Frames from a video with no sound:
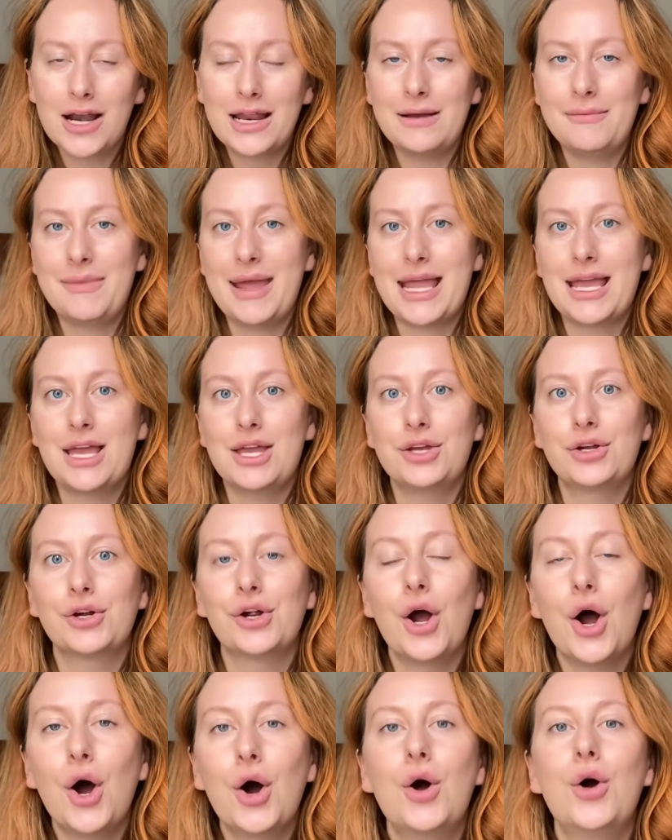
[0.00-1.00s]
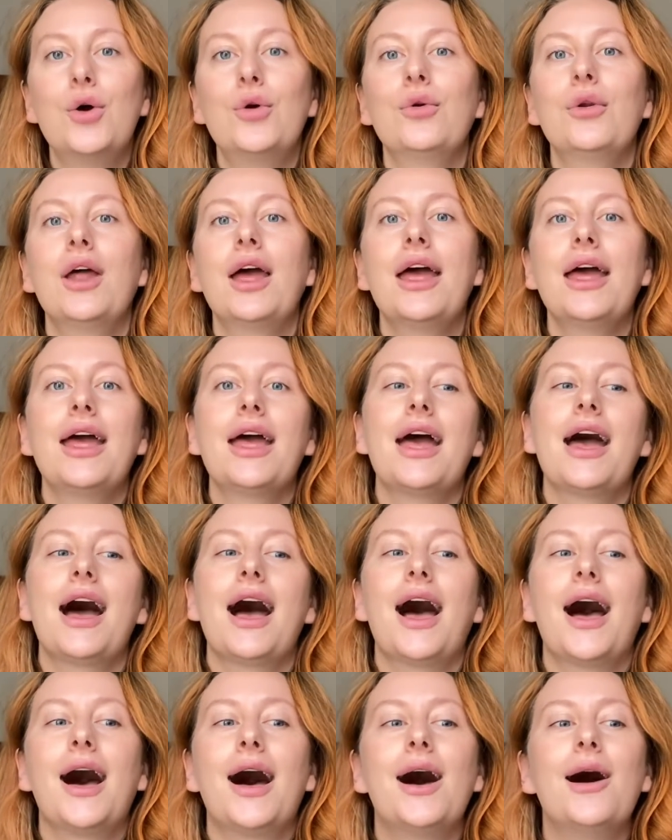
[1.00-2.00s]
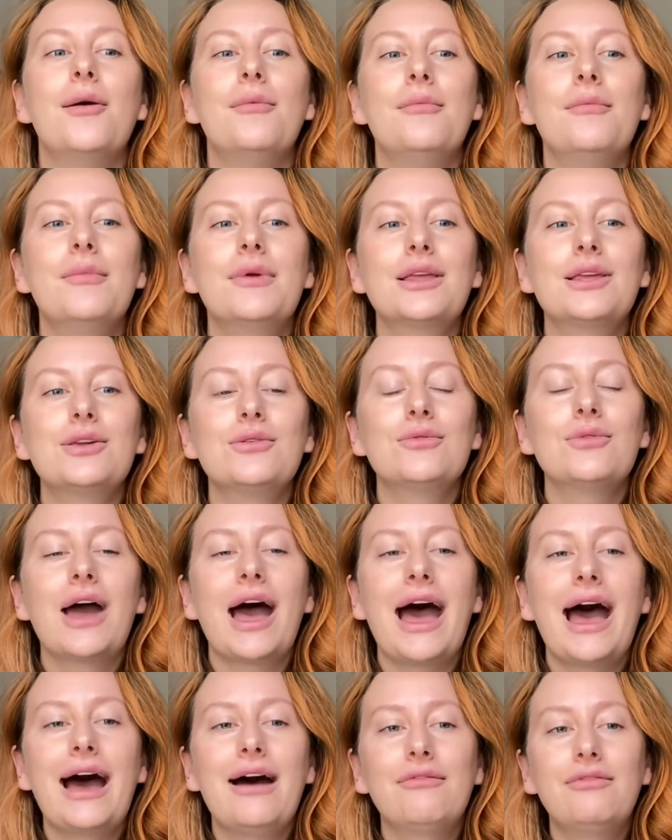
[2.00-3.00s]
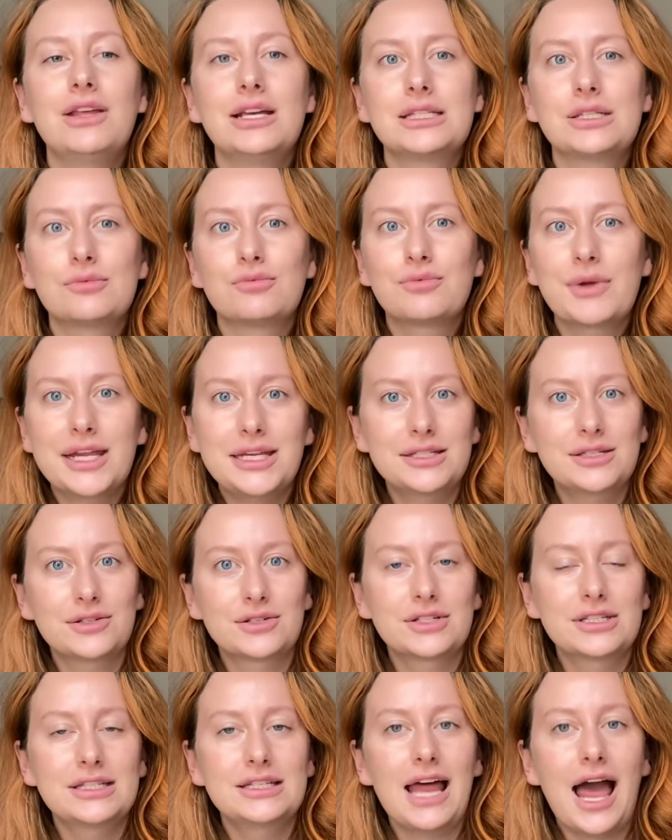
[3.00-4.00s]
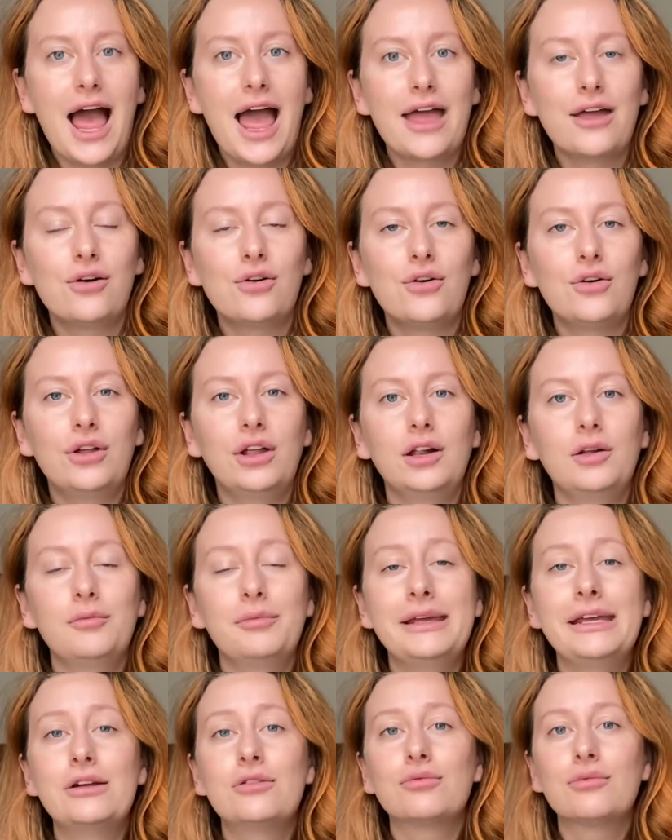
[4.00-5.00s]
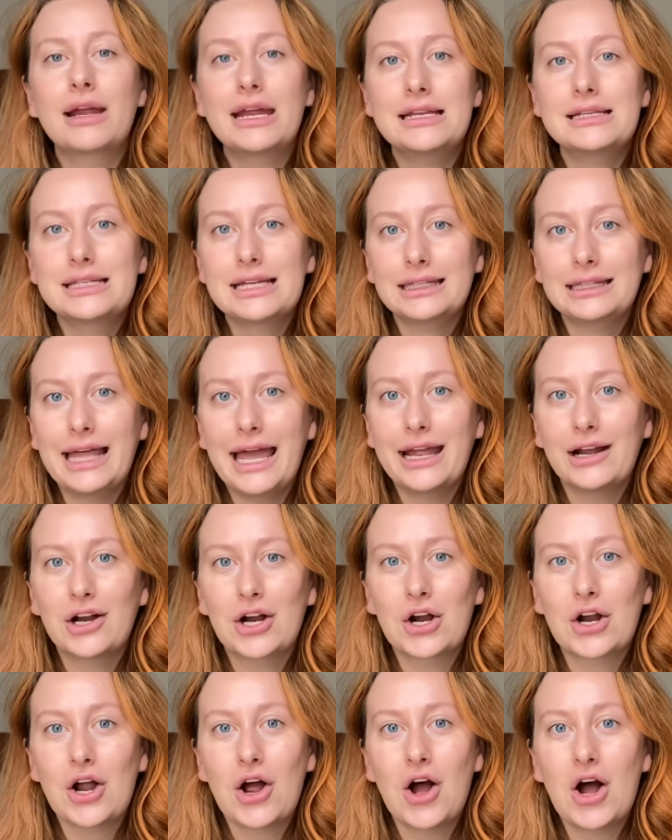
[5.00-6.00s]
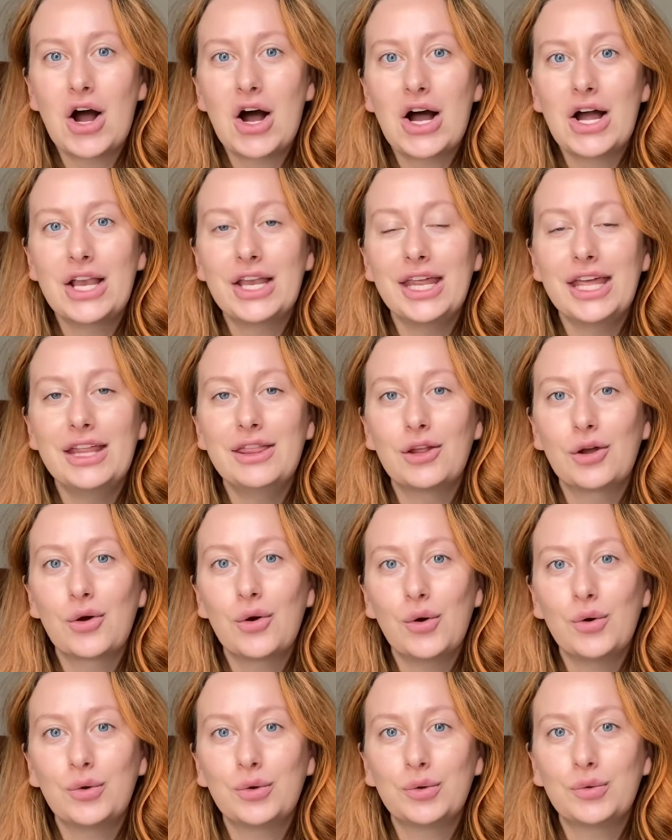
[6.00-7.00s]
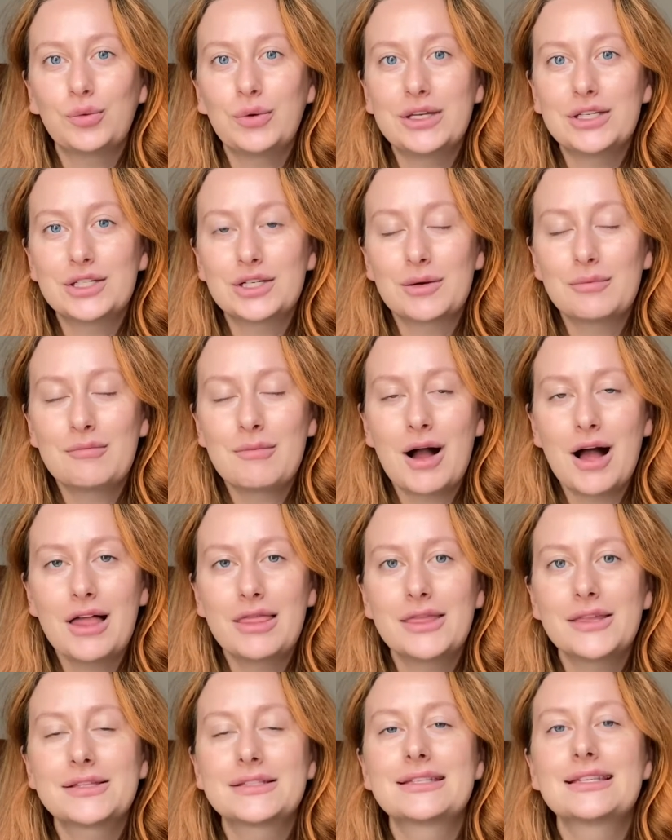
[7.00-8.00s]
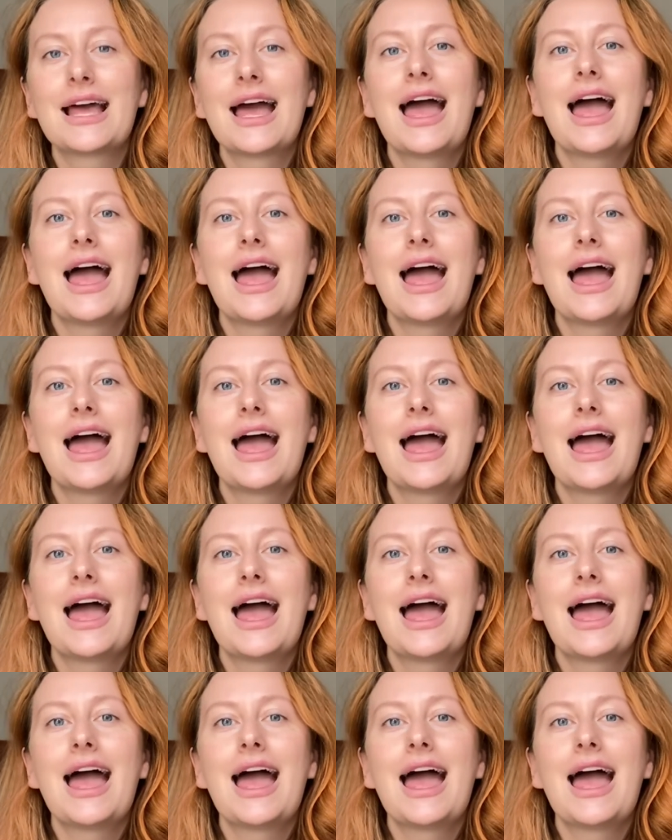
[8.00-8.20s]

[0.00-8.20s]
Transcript: and make it your own. You have this racer style. It'll be great to layer on in the cold winter months.